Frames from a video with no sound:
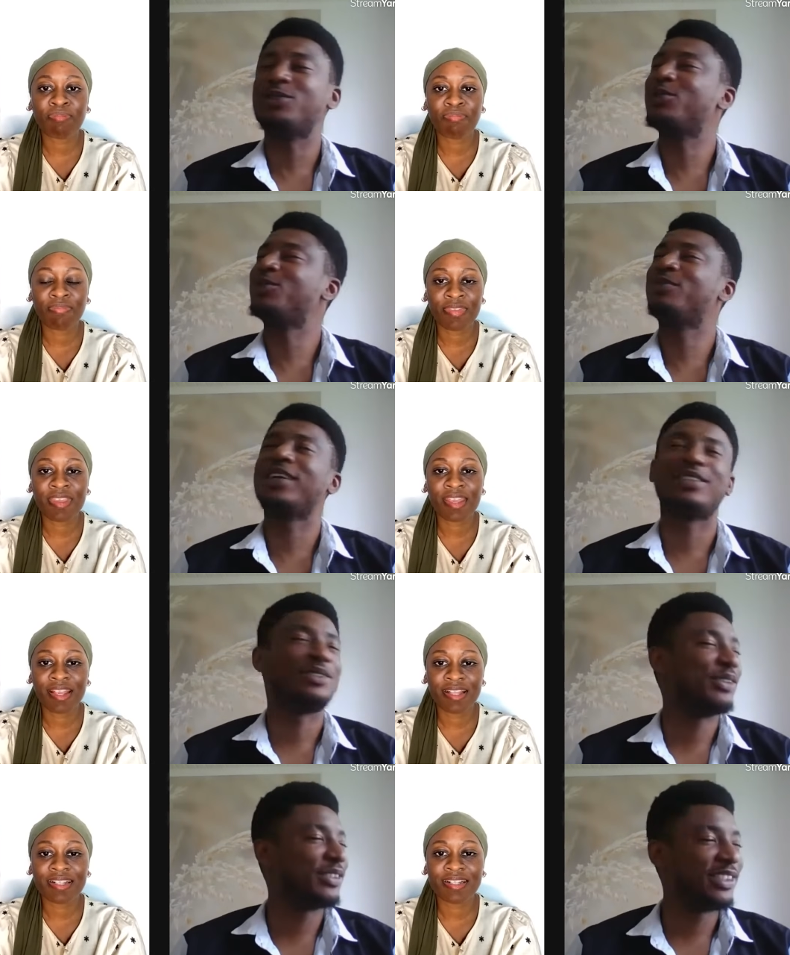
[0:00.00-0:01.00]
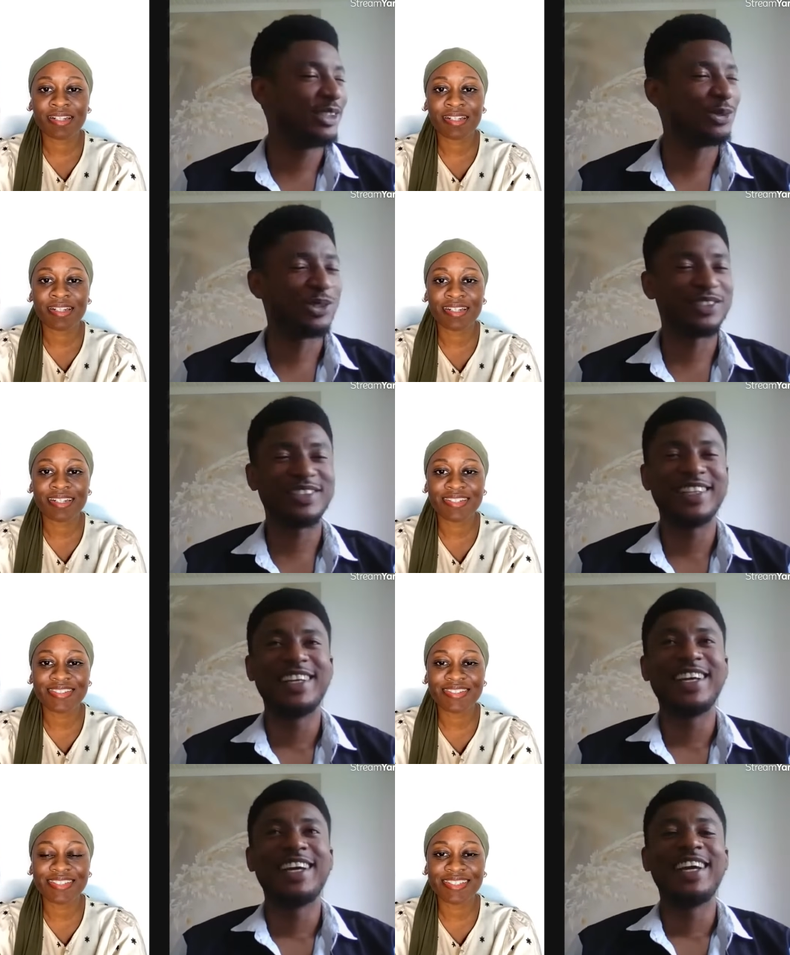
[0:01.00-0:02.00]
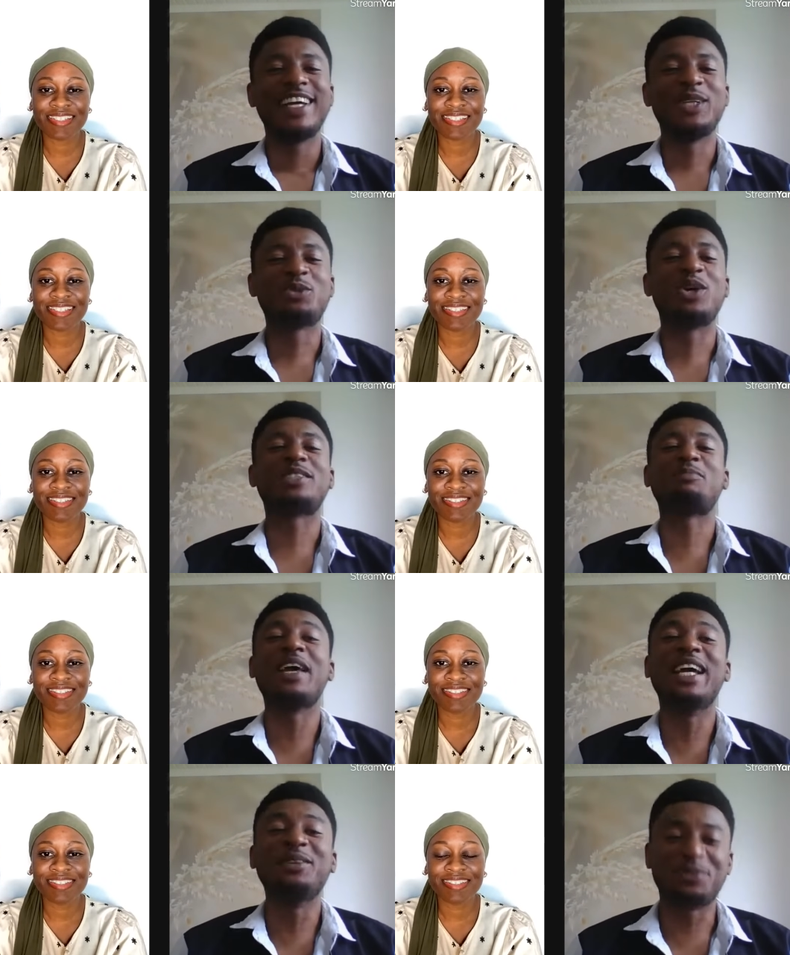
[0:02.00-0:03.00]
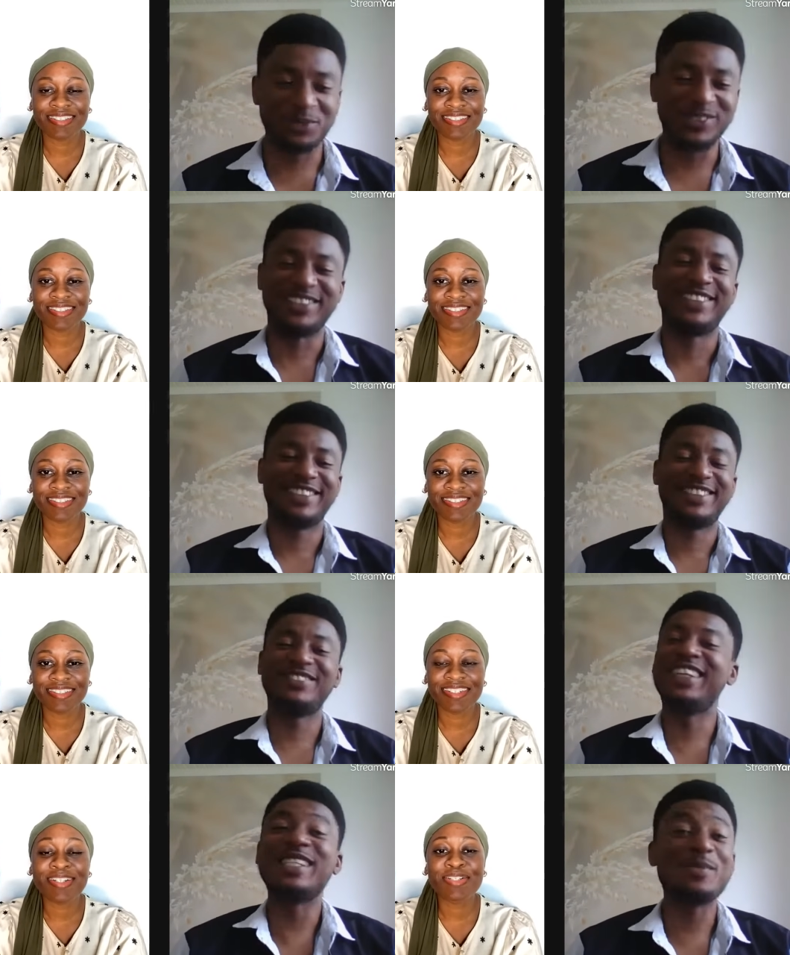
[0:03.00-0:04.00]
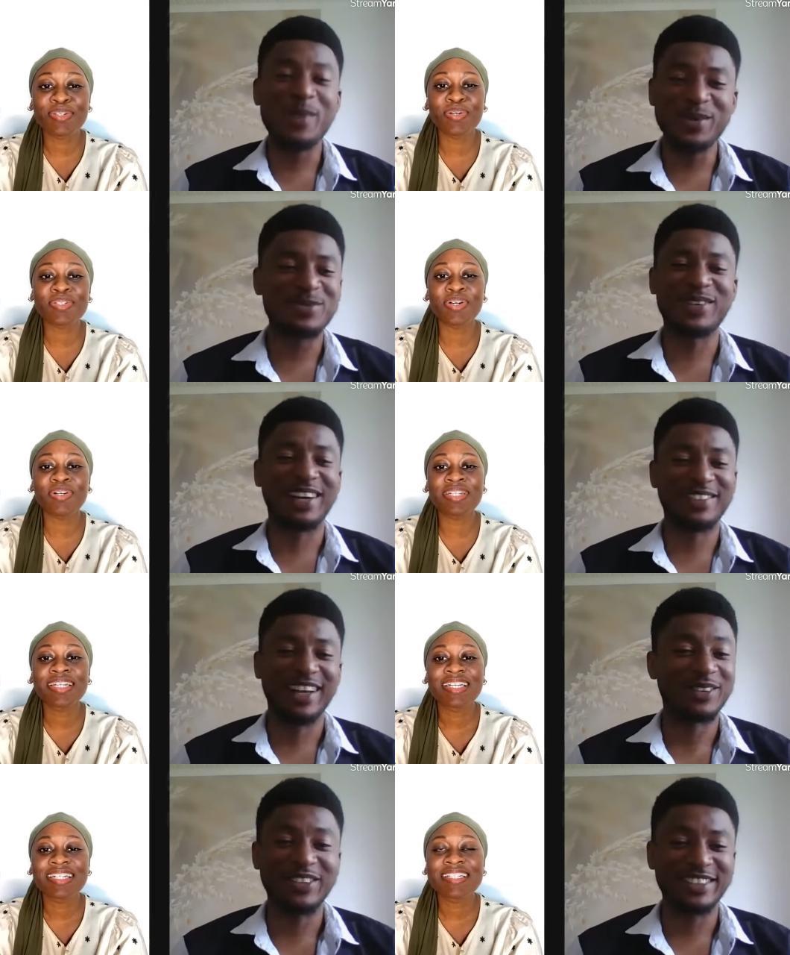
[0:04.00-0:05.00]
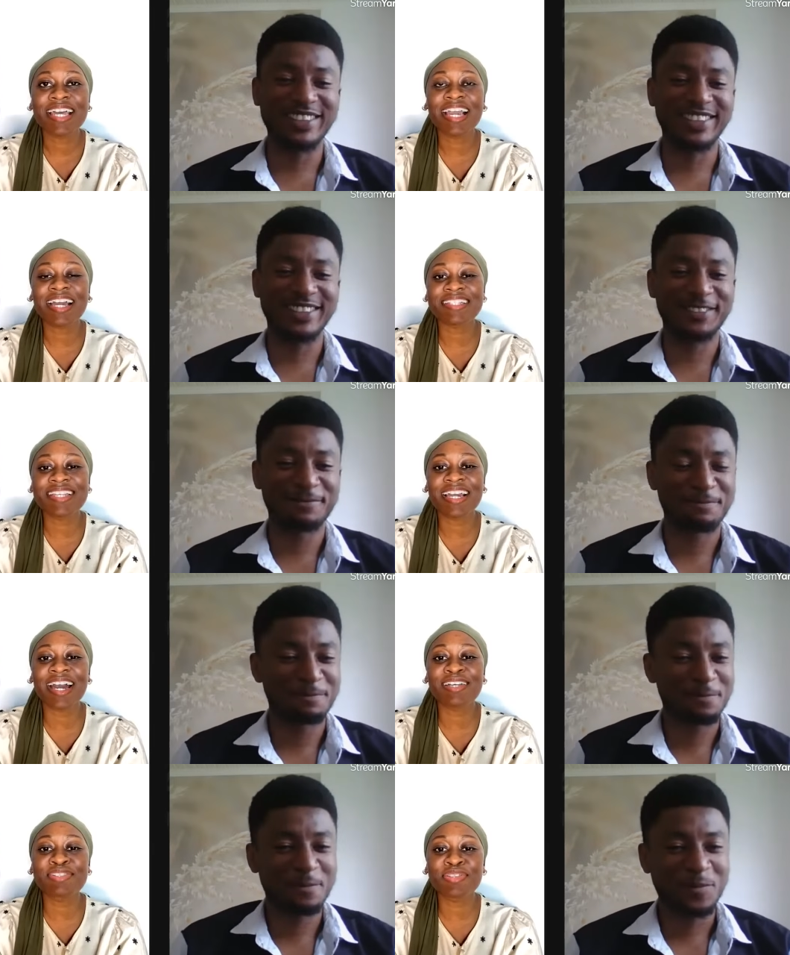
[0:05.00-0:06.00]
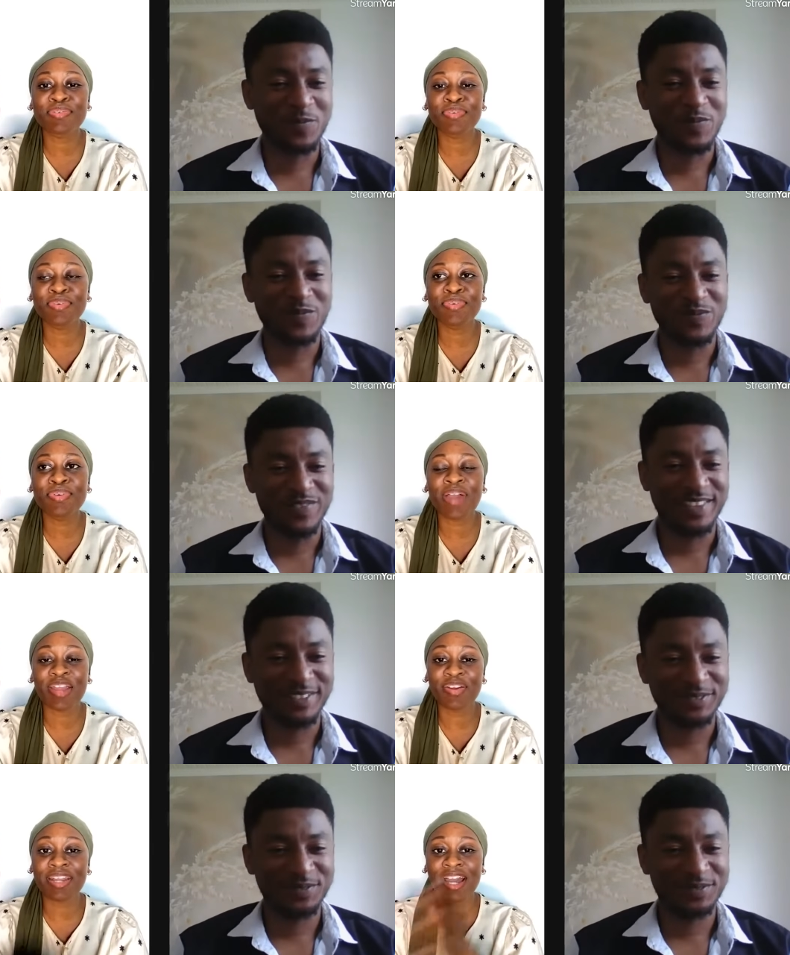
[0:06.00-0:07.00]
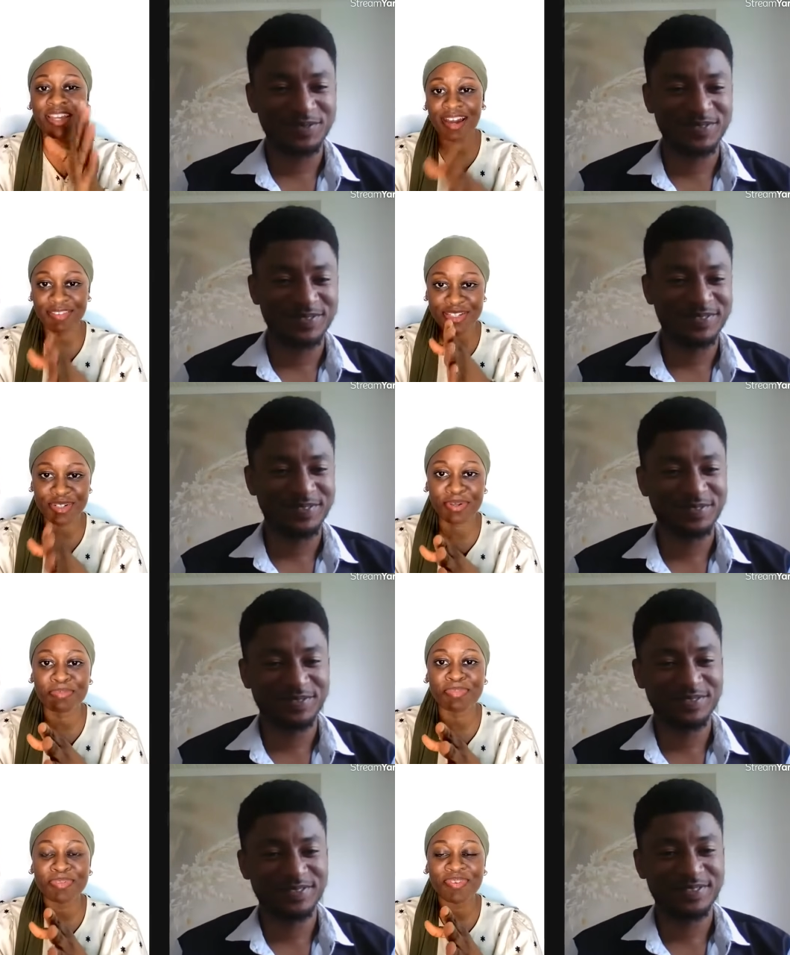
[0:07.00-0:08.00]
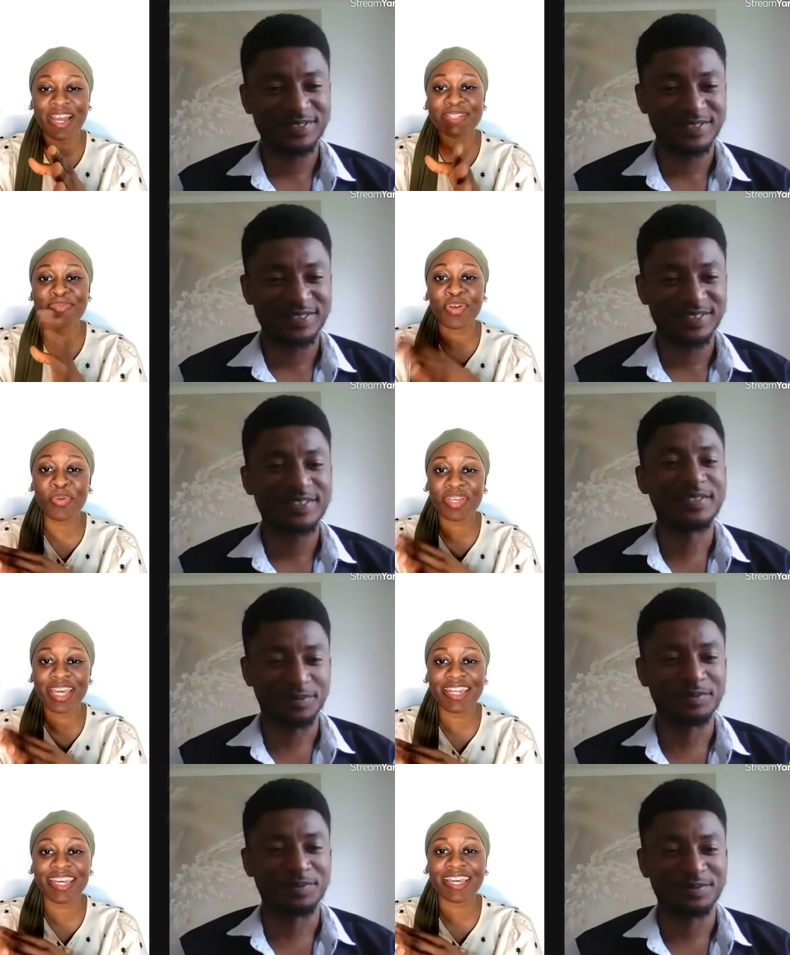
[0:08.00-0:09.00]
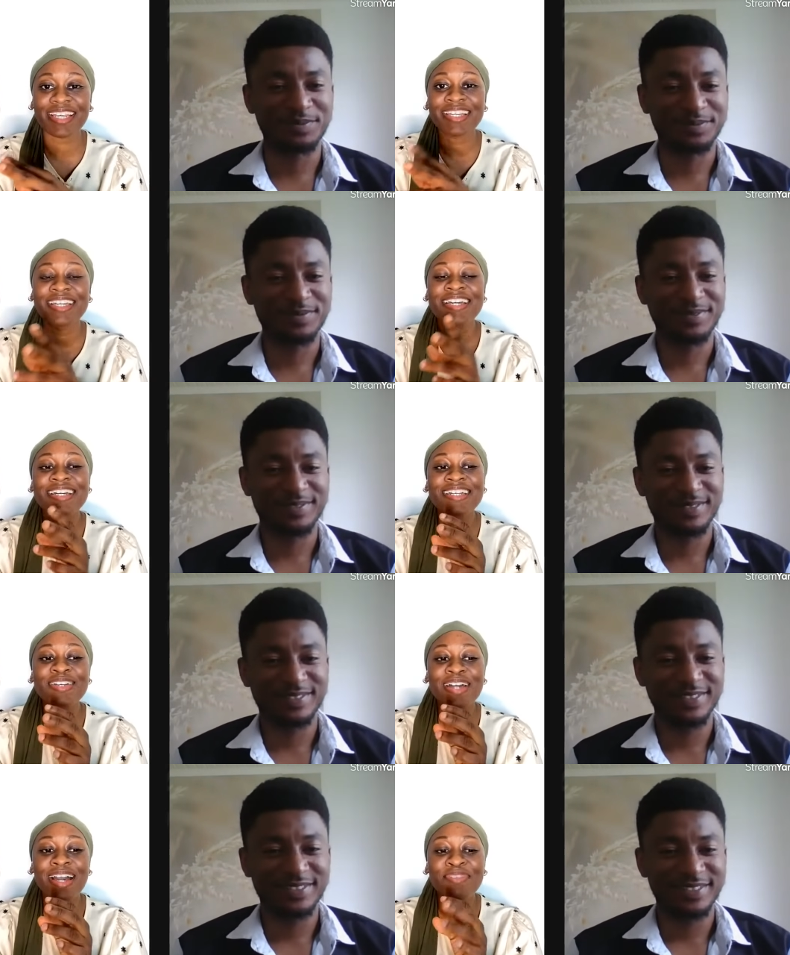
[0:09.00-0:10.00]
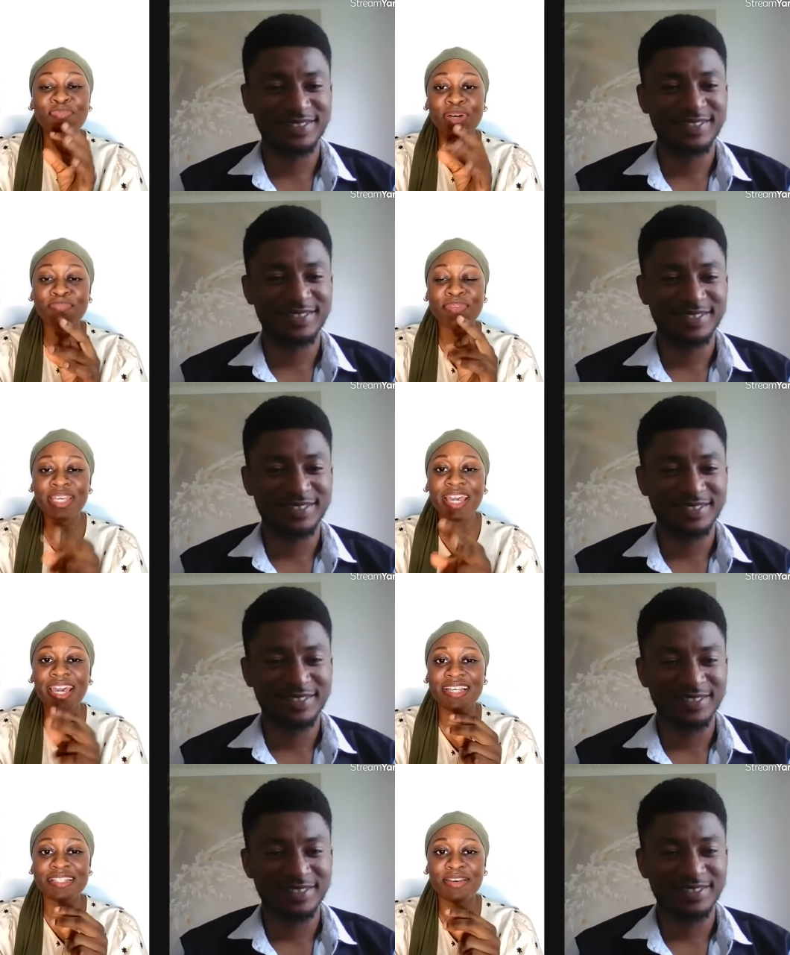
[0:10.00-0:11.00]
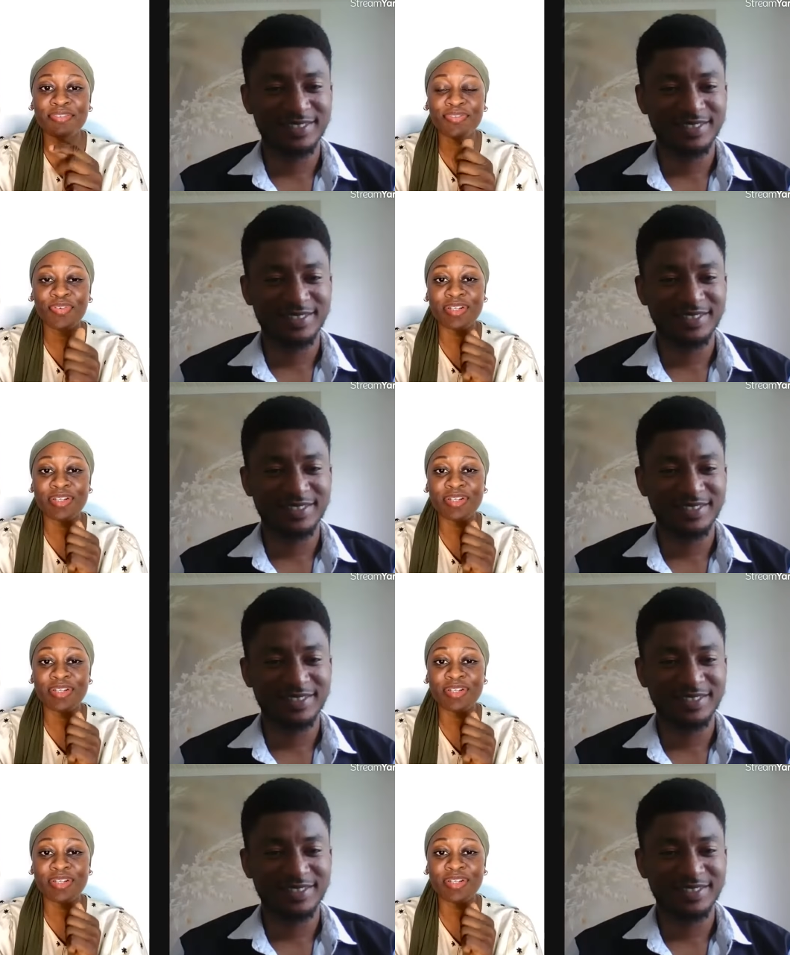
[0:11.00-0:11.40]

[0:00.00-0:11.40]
Speaker 1: oh my god, it was it was painful, very painful. So, so I got take,
Speaker 2: take us through. I don't know you have a job, right? Before we get mm. there, but BASF